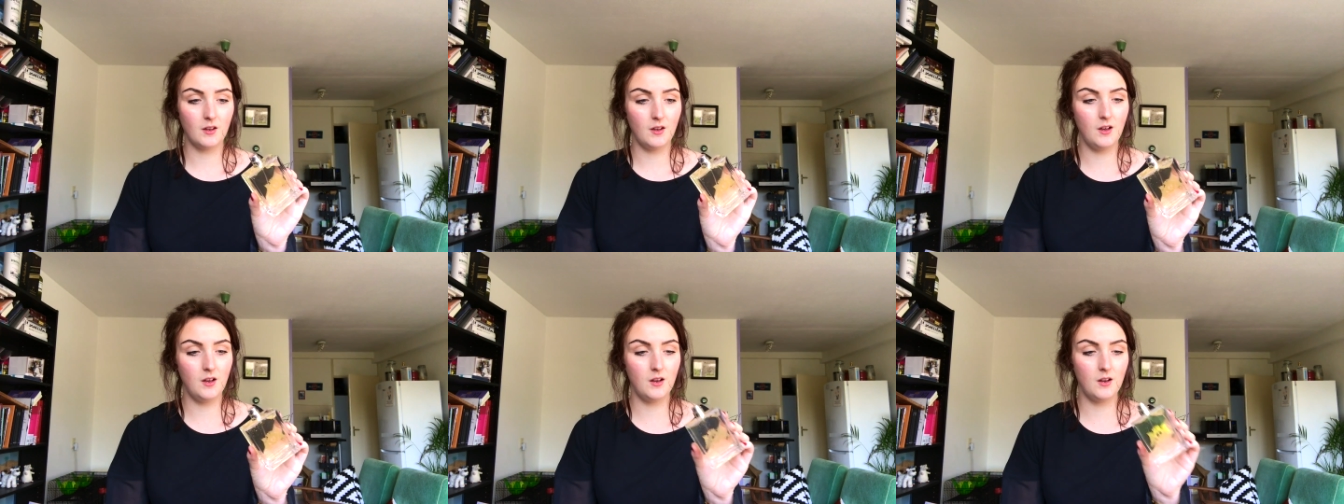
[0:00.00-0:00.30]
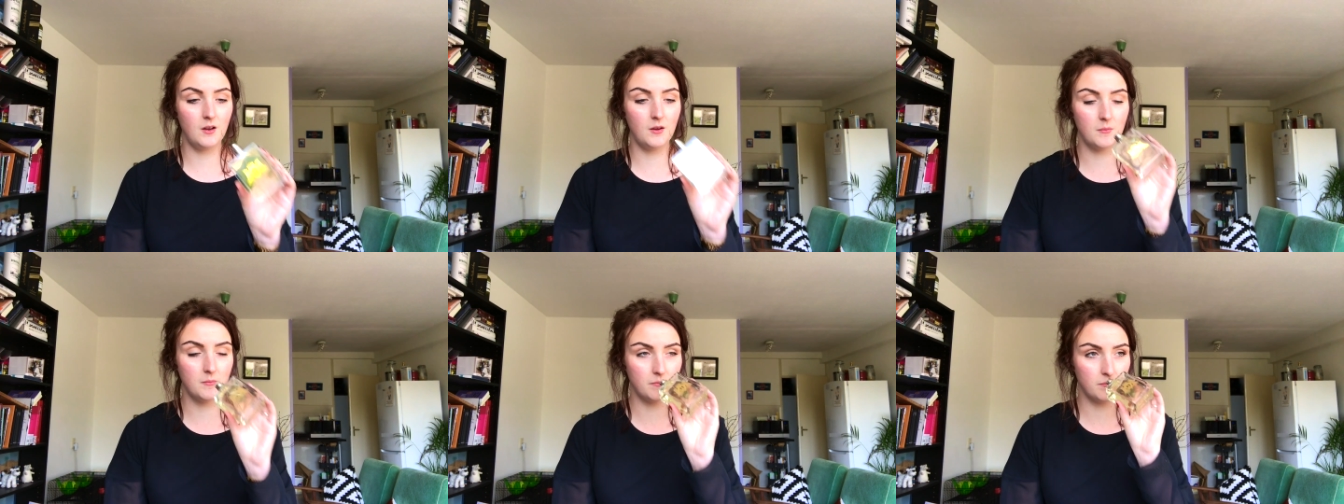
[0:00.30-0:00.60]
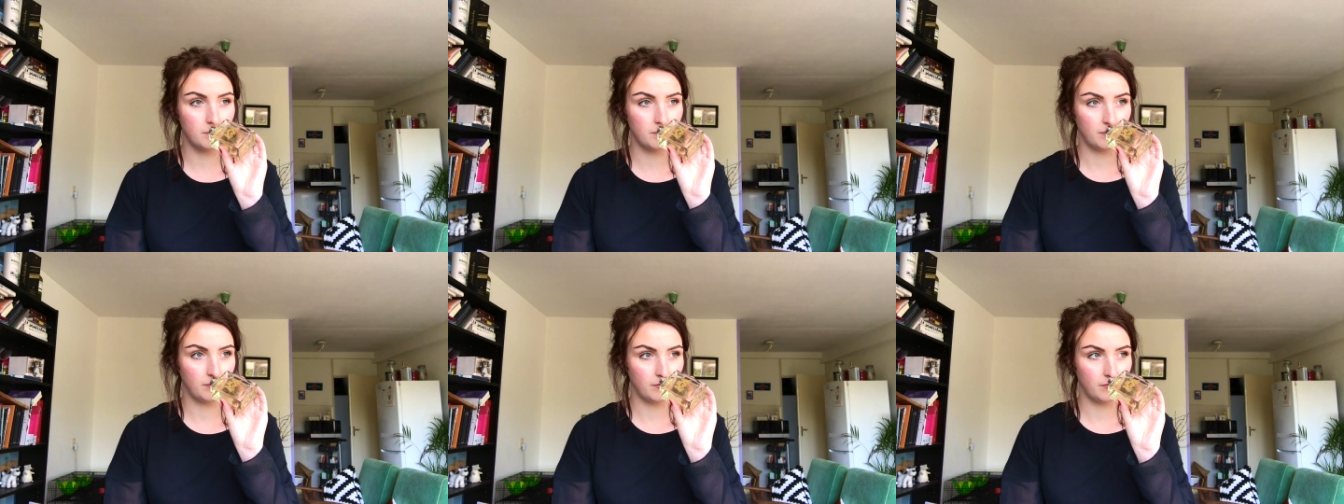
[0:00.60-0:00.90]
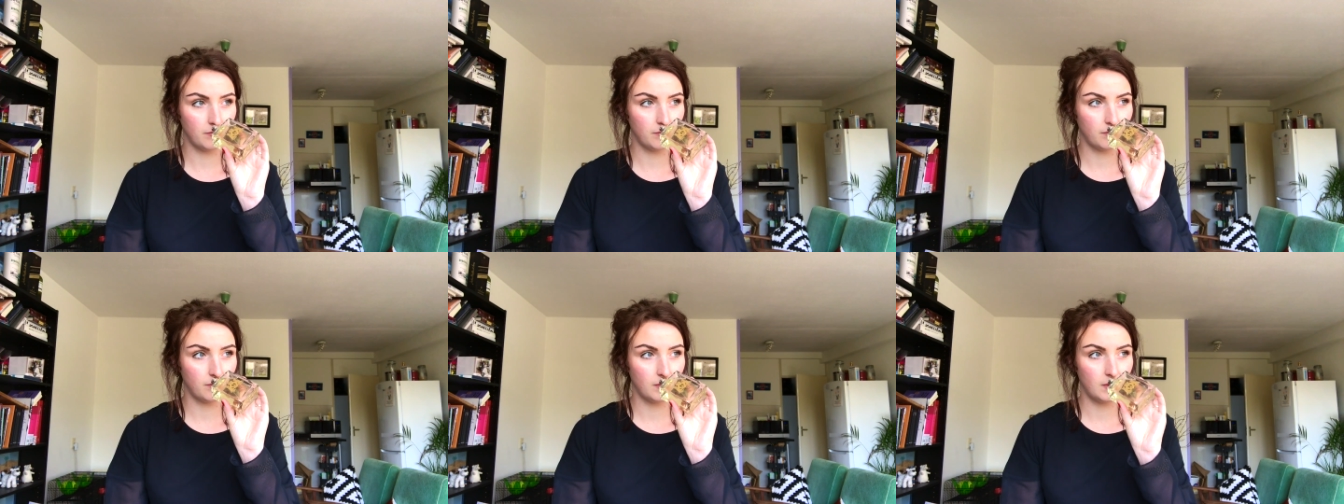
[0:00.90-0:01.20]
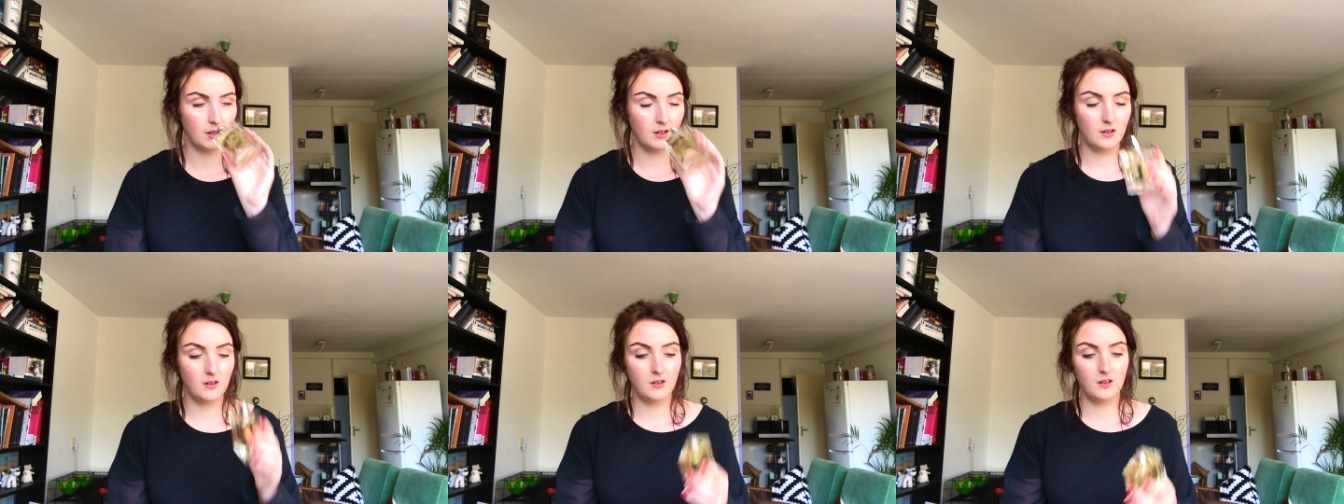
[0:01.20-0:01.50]

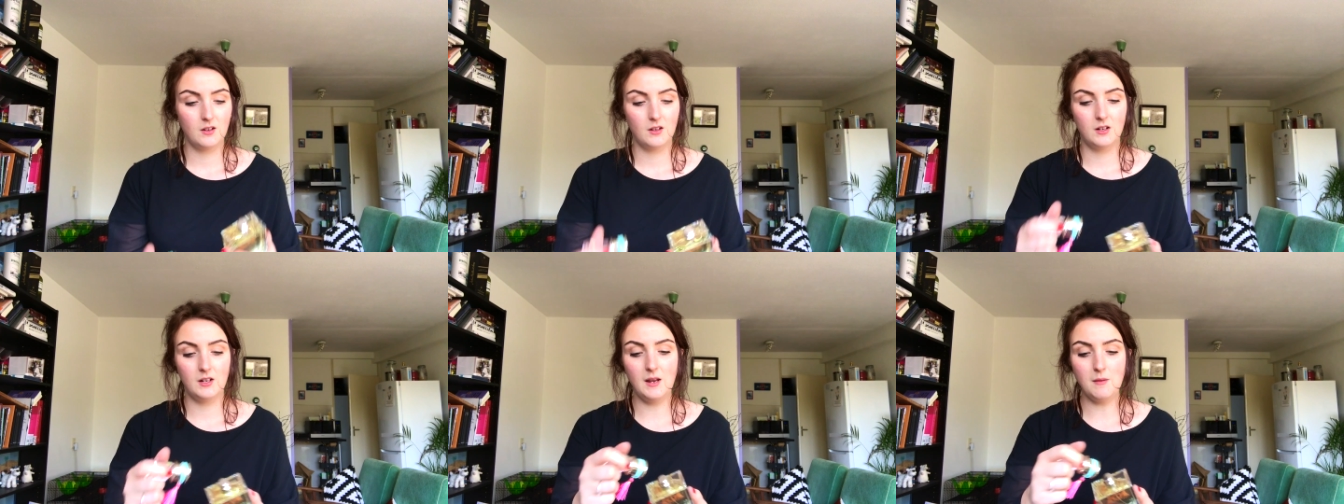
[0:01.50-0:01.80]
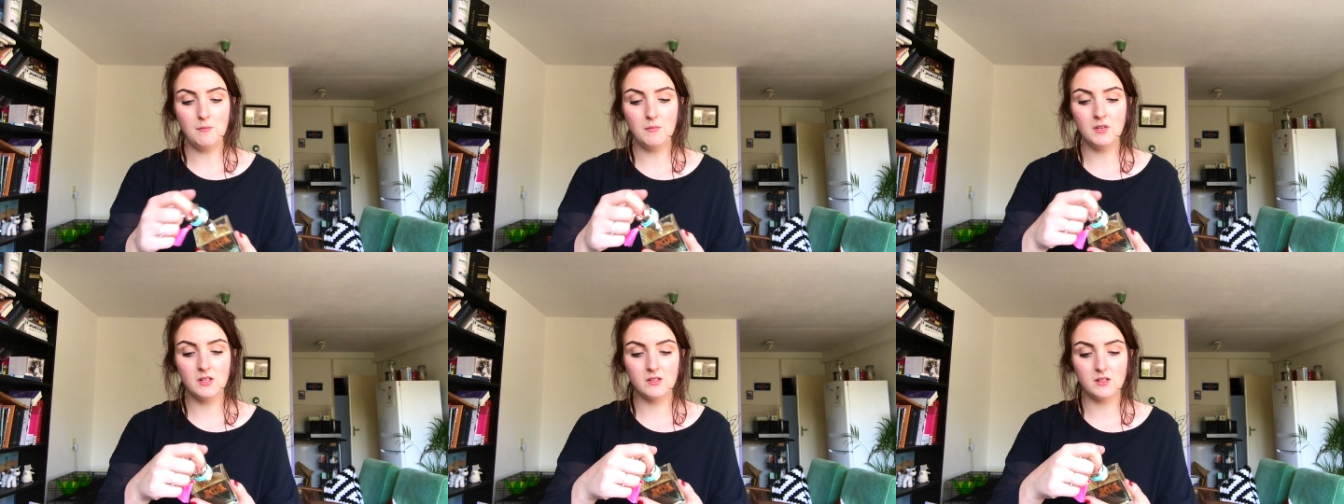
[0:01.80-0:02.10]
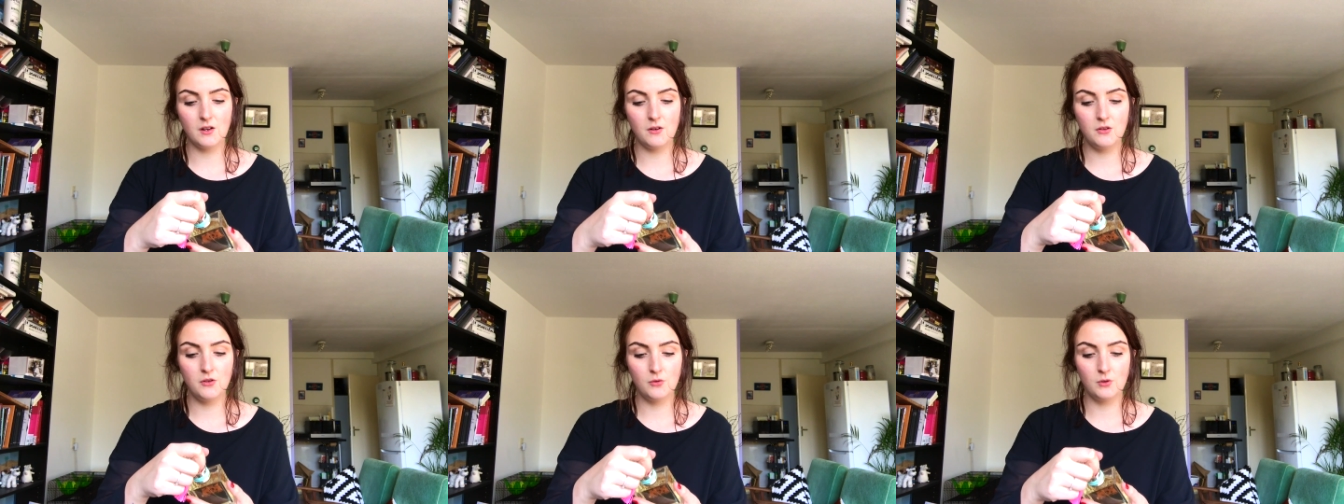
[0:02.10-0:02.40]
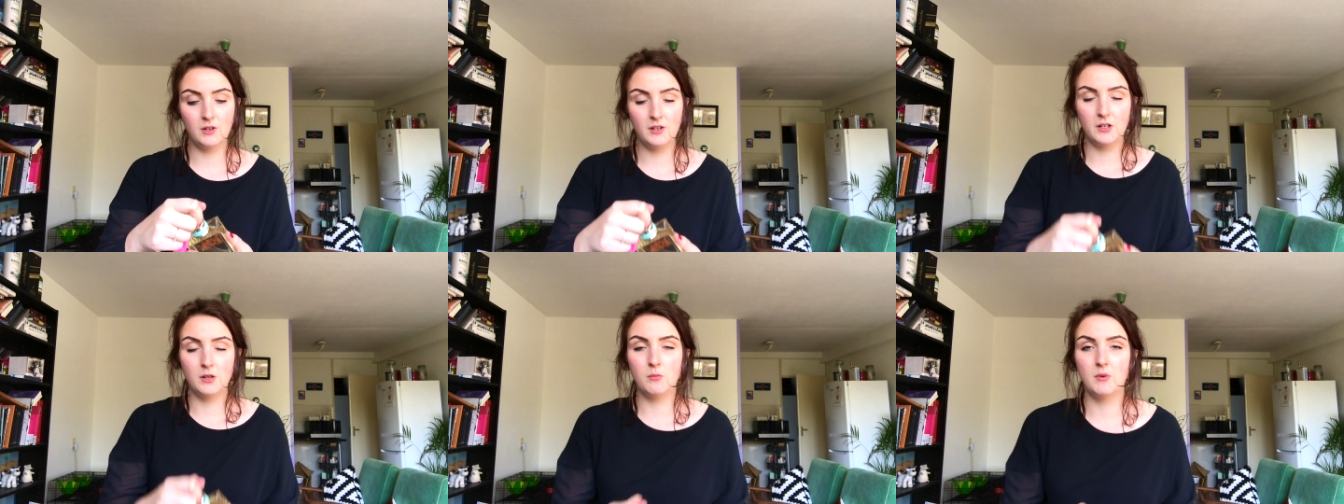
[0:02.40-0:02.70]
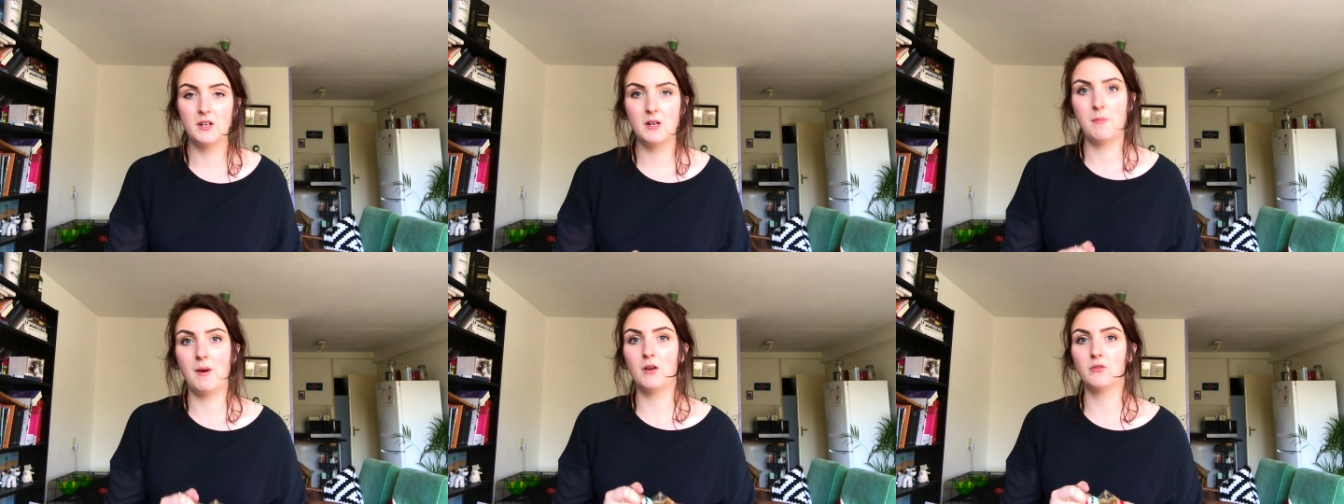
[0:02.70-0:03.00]
Let me tell you a little
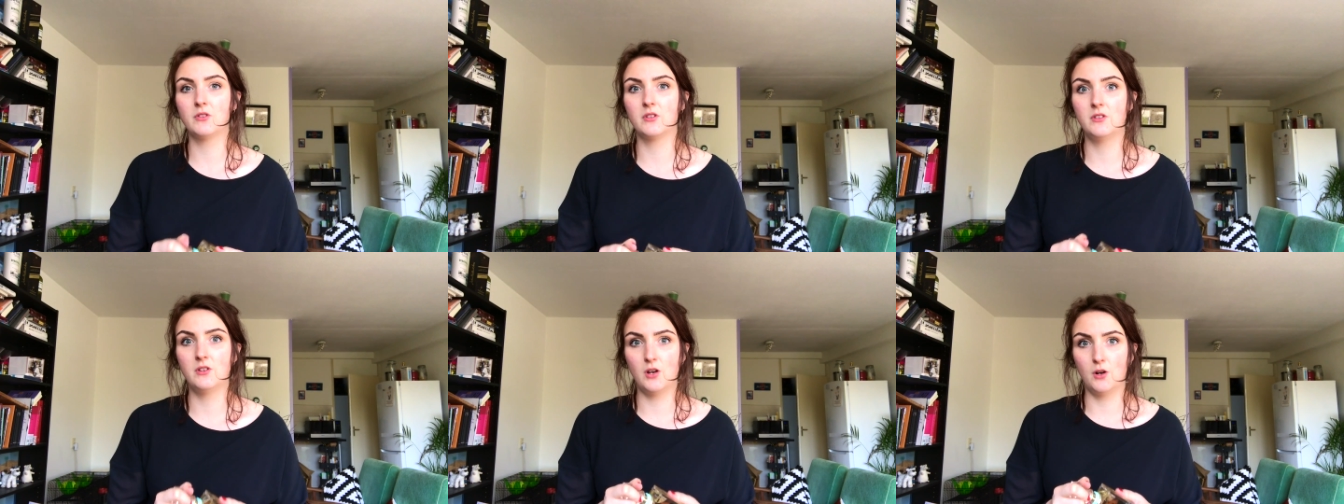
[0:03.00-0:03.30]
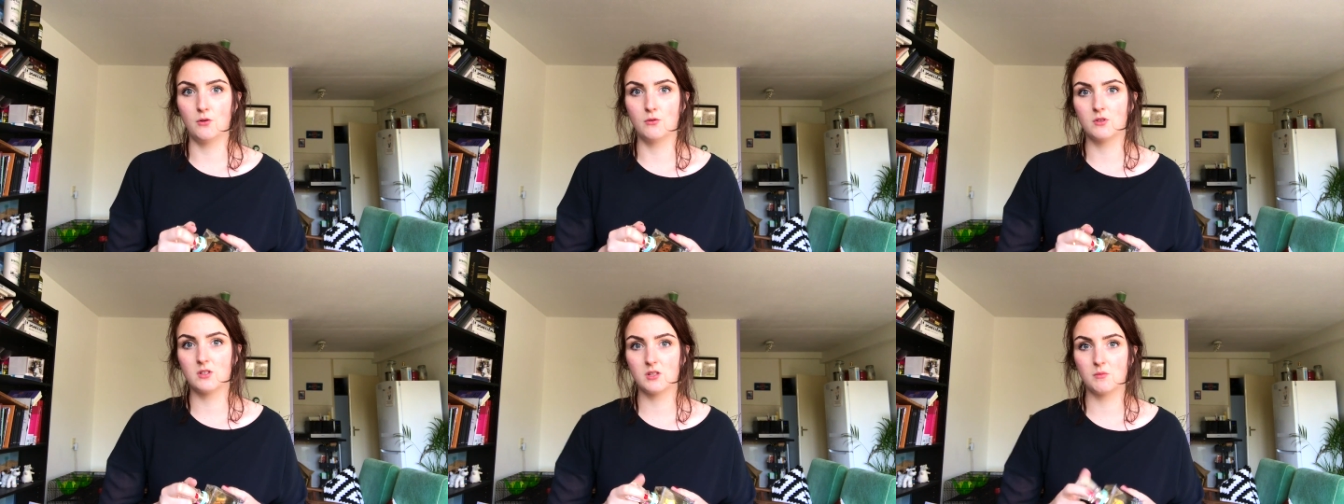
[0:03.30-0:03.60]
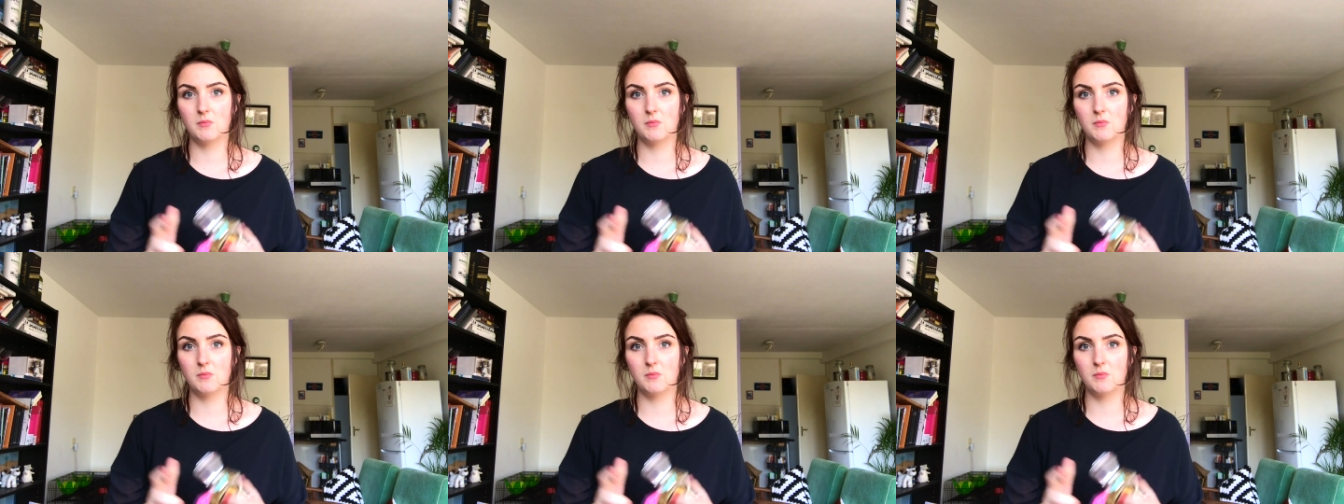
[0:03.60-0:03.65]
bit about the notes.